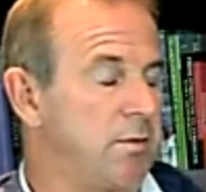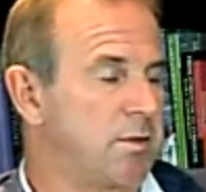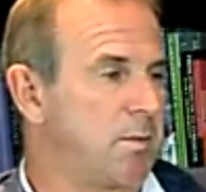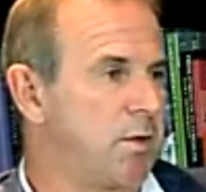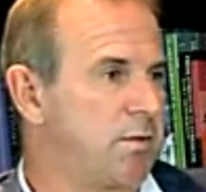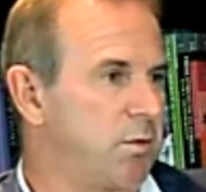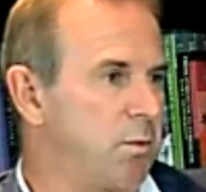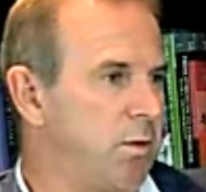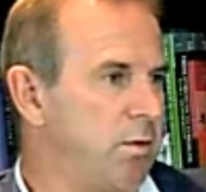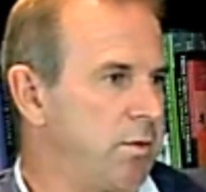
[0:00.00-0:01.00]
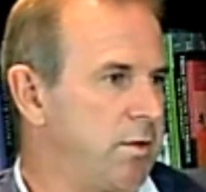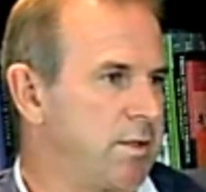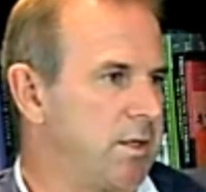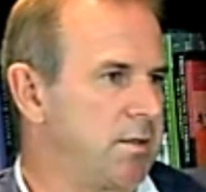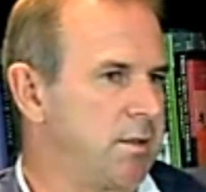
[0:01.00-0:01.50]
I suppose, for the world, in the
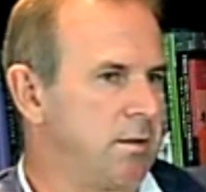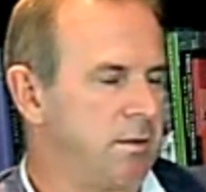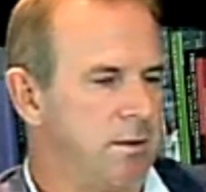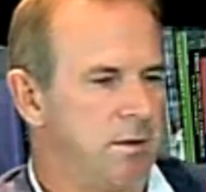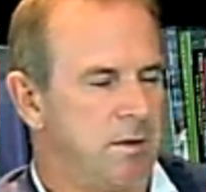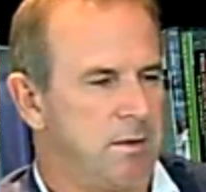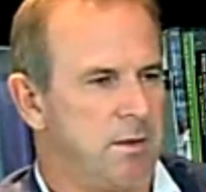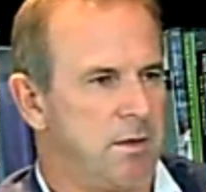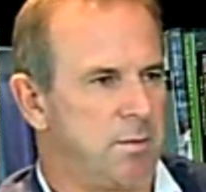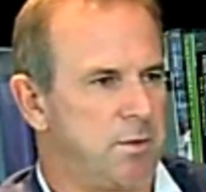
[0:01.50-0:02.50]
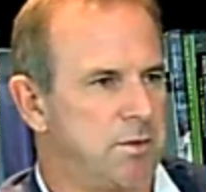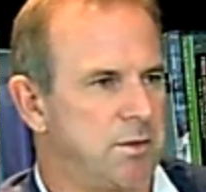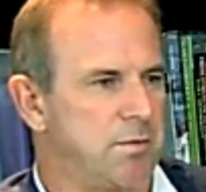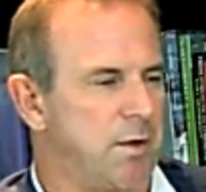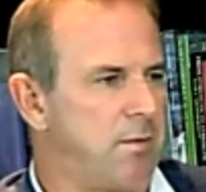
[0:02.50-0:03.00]
sense that it
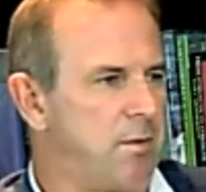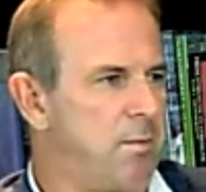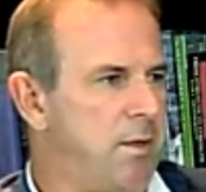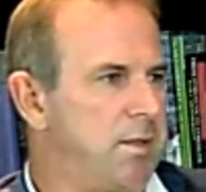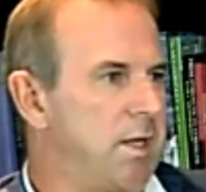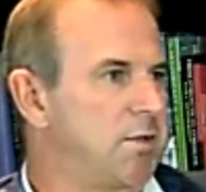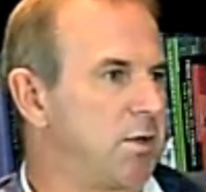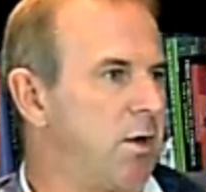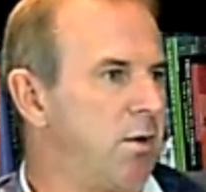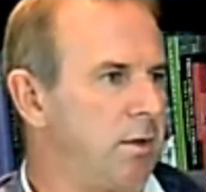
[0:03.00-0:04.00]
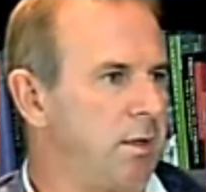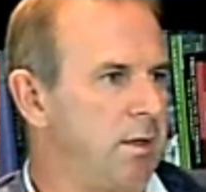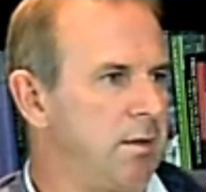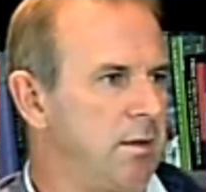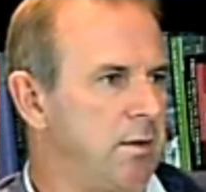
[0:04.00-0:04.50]
produces 500 million tonnes of coal a
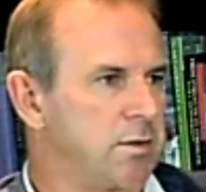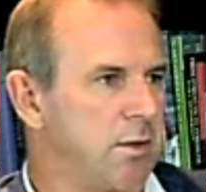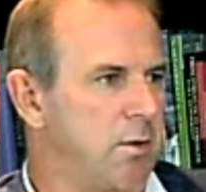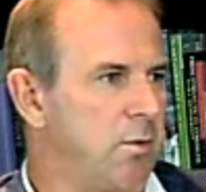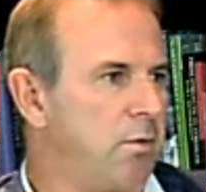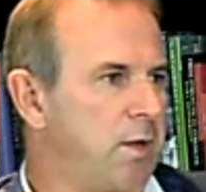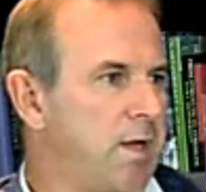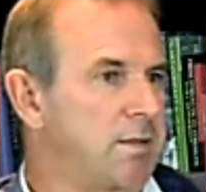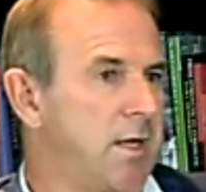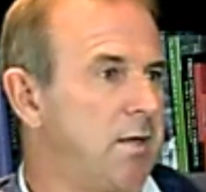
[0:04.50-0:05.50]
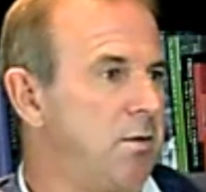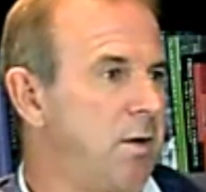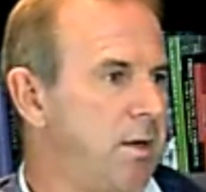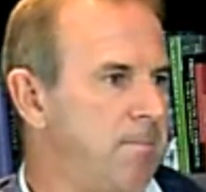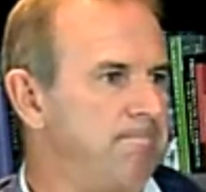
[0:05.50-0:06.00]
year alongside oil, gas and
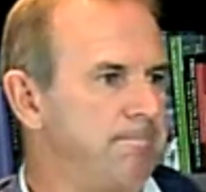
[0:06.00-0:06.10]
uranium.